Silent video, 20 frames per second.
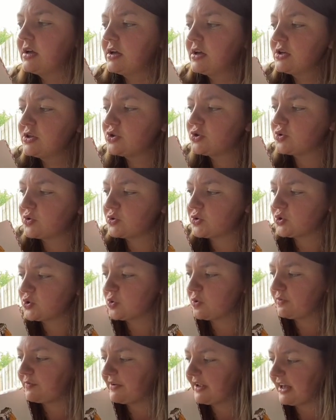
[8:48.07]
So
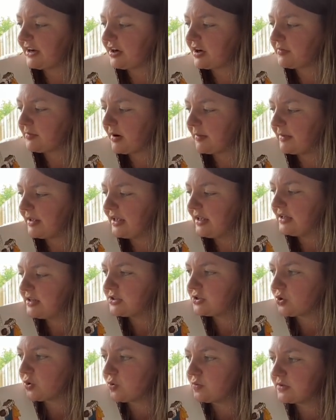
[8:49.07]
Sophie and her mummy
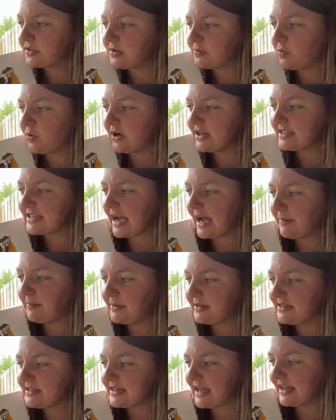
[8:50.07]
told him what had
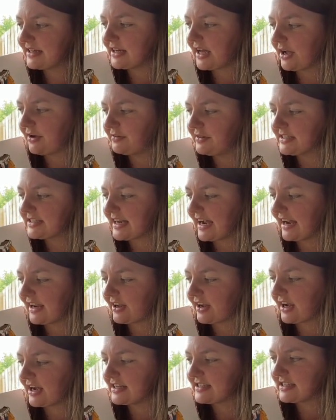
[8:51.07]
happened and how the tiger
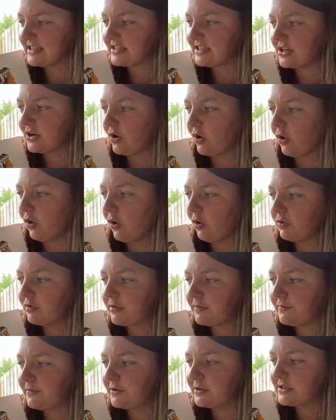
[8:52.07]
had eaten all the
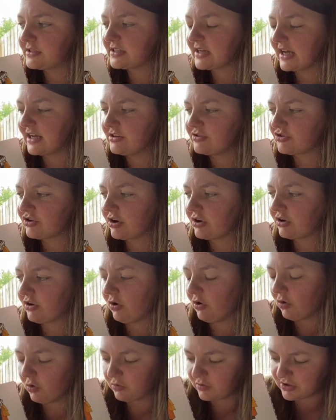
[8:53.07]
food and drunk
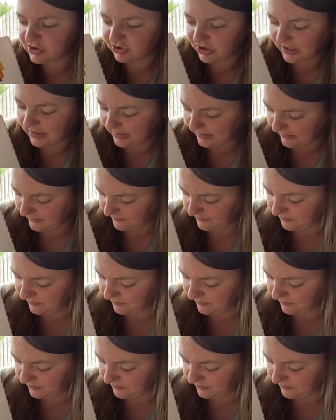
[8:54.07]
all the drink.